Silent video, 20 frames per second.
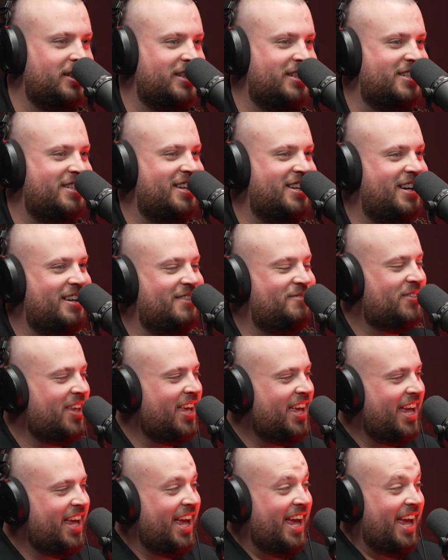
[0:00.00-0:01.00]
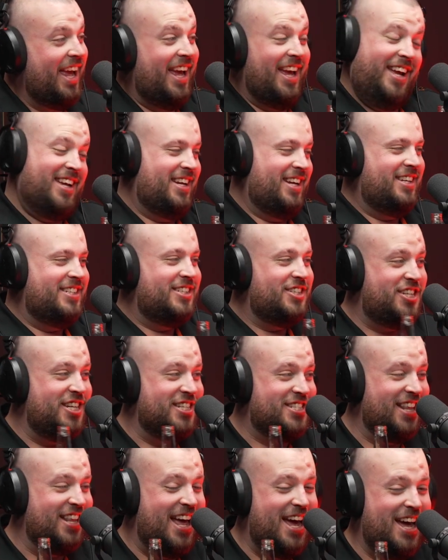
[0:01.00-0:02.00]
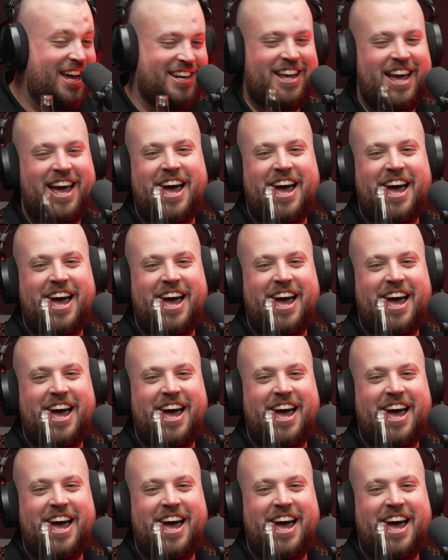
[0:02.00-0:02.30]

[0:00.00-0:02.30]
So cheers to that.